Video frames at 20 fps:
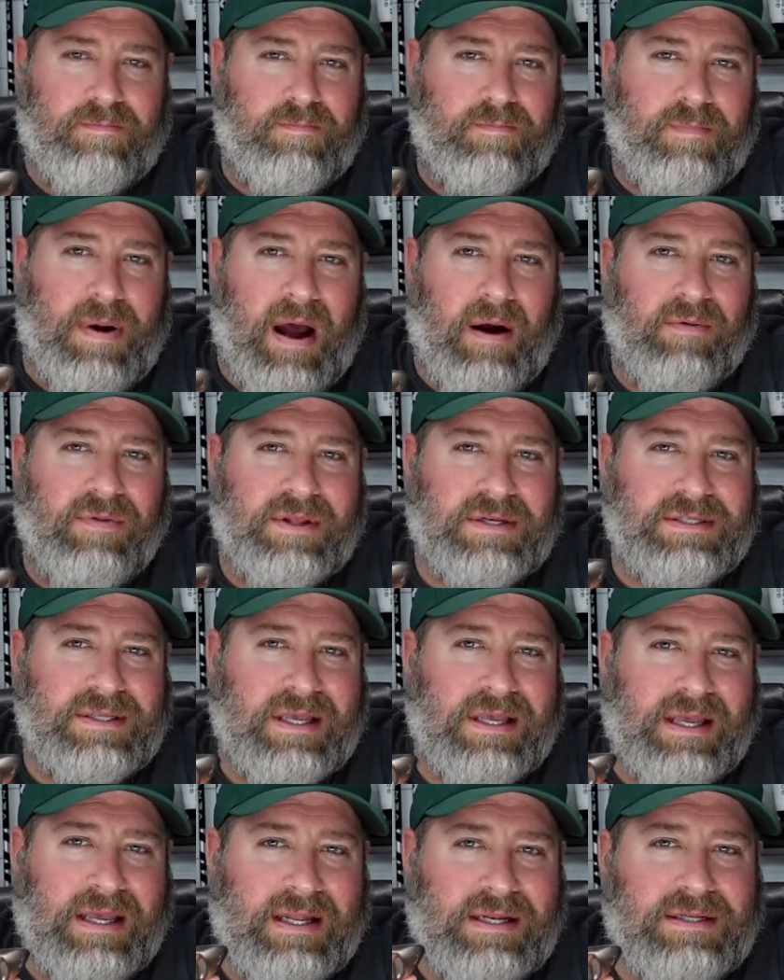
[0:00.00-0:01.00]
pound this
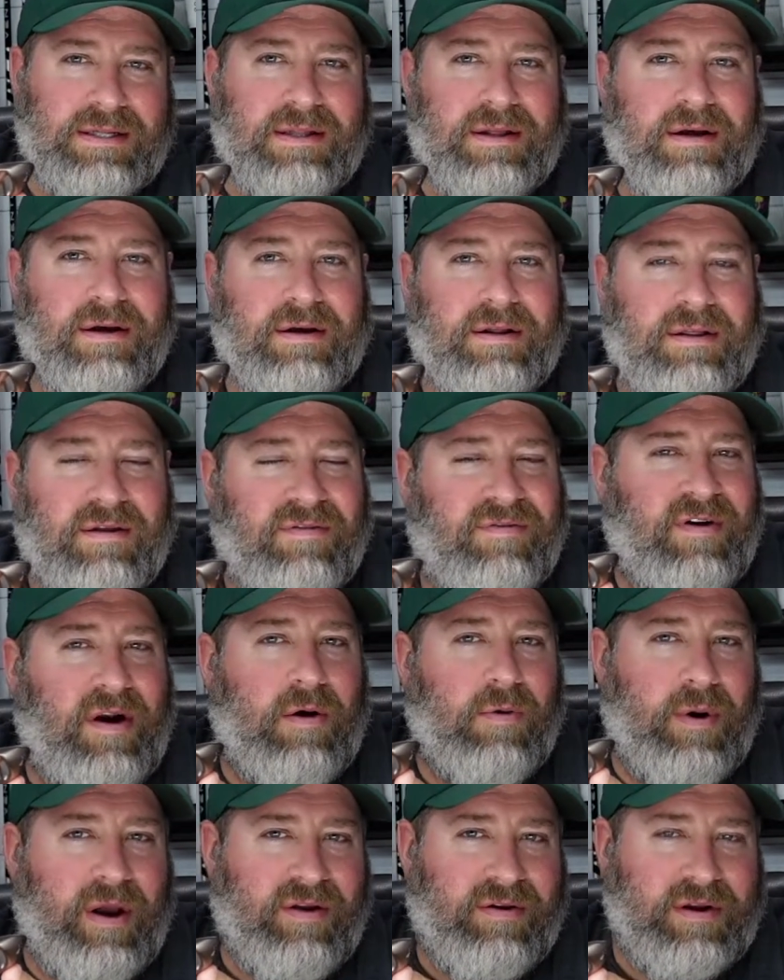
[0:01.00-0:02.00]
thing into the
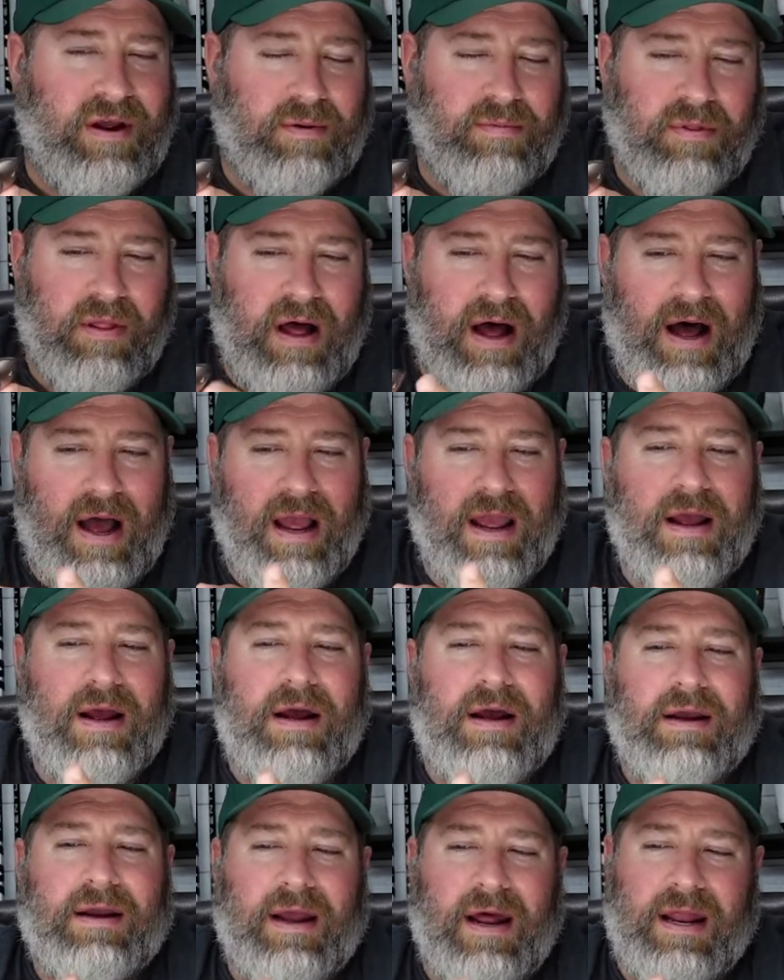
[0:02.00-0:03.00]
fairway type lie,
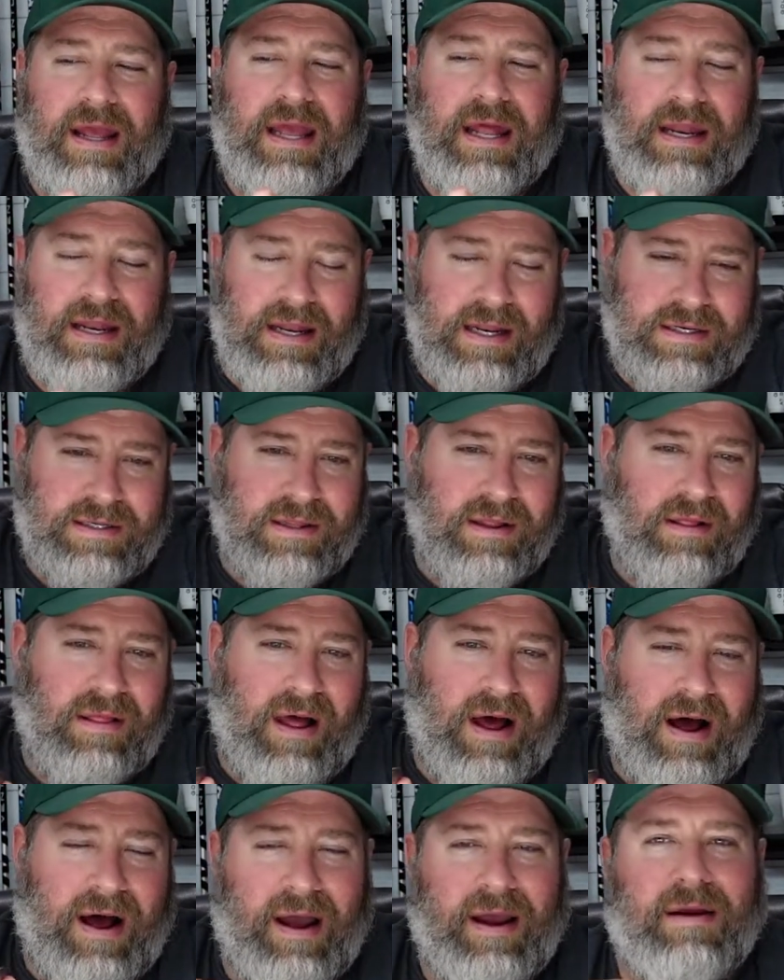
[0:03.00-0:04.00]
kind of hit it into the
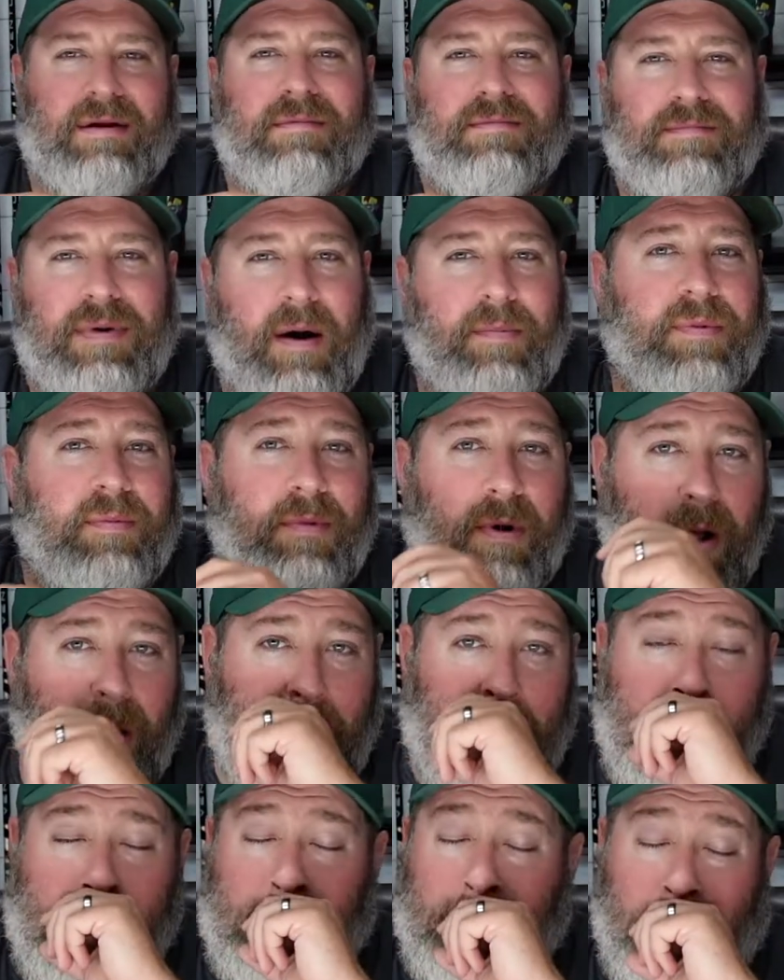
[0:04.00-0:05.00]
lie, pop the ball
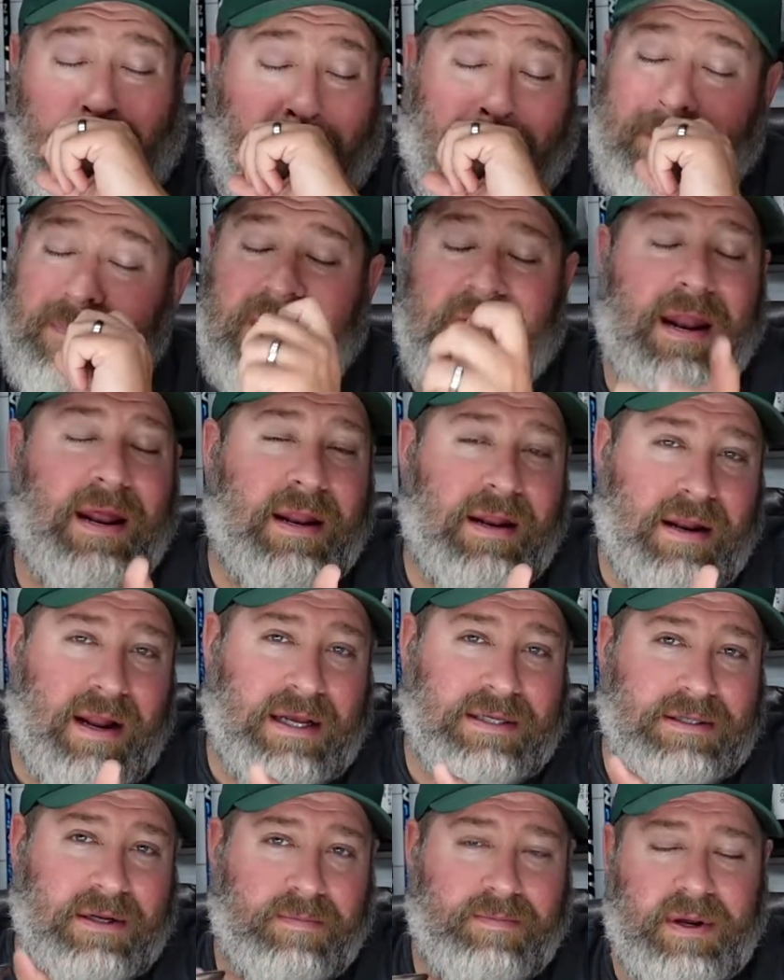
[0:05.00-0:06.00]
out, and hit a
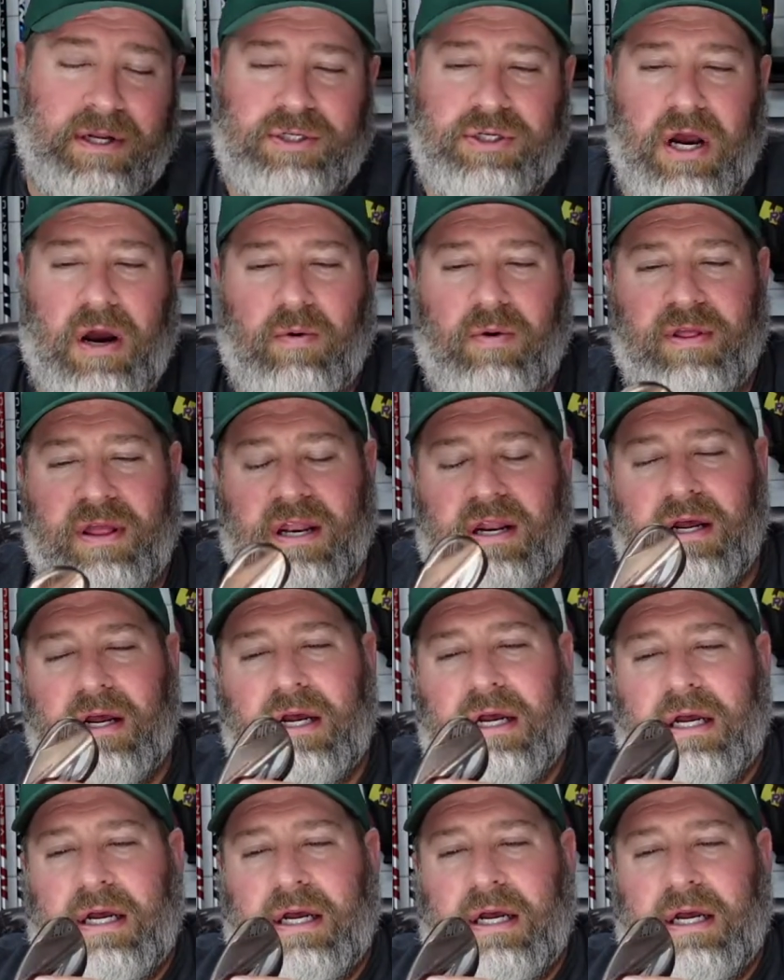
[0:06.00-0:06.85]
nice little pitch shot with it.